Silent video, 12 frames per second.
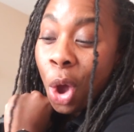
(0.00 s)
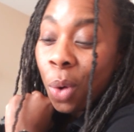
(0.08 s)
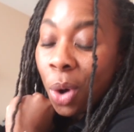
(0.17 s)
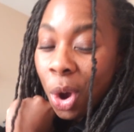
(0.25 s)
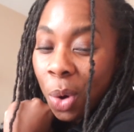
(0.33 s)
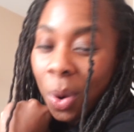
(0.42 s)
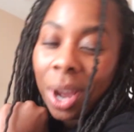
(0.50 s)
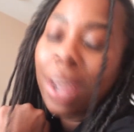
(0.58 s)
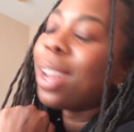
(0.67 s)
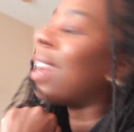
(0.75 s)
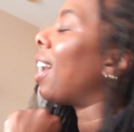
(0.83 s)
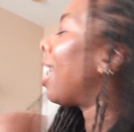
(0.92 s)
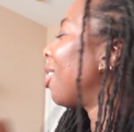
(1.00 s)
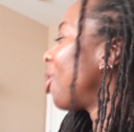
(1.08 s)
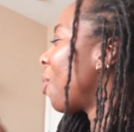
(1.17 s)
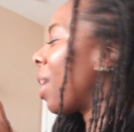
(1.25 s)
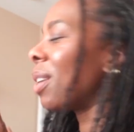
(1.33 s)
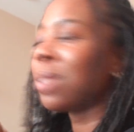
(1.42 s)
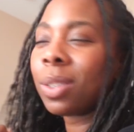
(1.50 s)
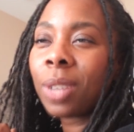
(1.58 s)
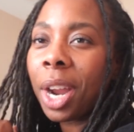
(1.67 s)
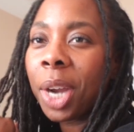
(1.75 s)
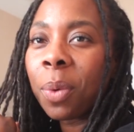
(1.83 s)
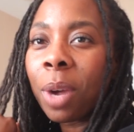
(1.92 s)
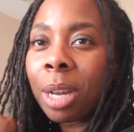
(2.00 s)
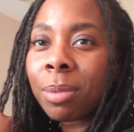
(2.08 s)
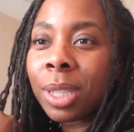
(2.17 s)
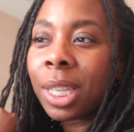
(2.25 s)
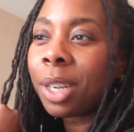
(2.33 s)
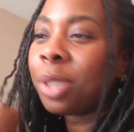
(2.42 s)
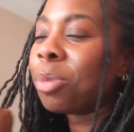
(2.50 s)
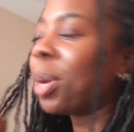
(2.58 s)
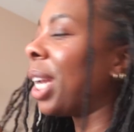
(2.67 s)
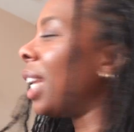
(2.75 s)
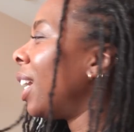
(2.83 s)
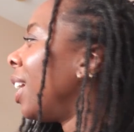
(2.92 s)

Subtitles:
Woo. I don't know why I was so tired walking up the stairs, but